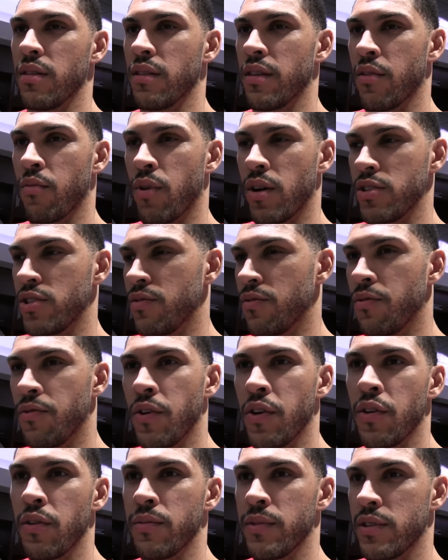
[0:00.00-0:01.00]
They're watching
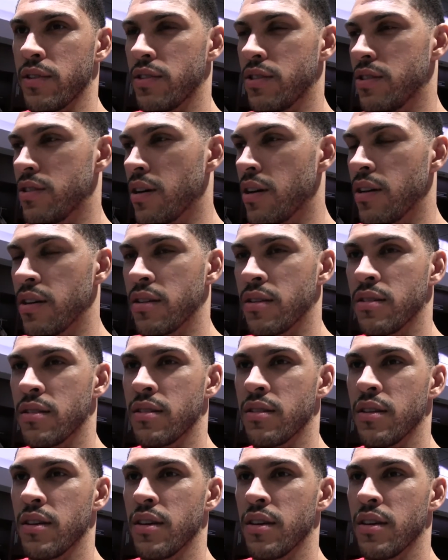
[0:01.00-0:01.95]
film, they're studying,